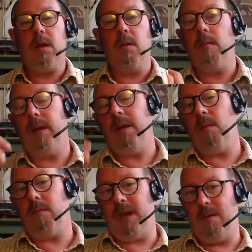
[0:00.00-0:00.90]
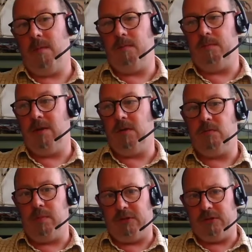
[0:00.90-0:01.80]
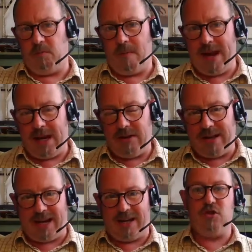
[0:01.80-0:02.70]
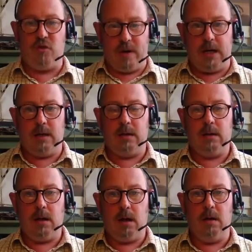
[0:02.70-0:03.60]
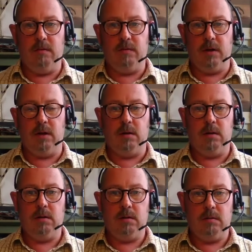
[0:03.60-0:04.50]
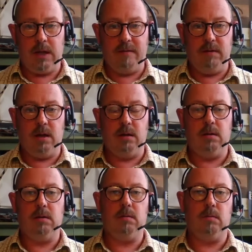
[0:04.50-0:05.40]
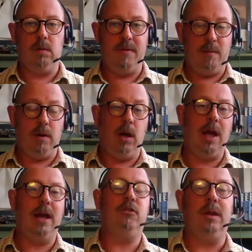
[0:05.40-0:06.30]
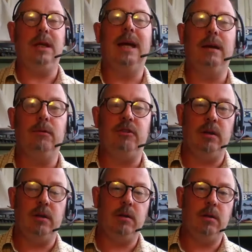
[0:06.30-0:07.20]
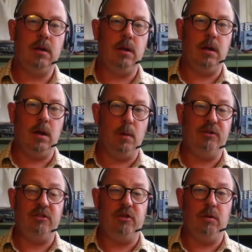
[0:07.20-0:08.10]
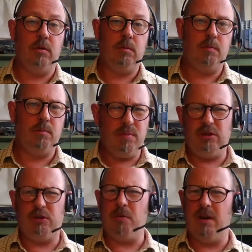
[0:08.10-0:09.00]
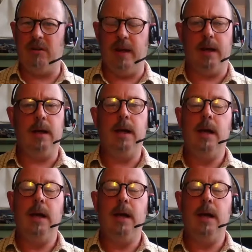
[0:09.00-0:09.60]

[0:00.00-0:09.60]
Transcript: The moment they were they they they sort of made entry over the area where they were likely to encounter uh, opposition, just prior to that,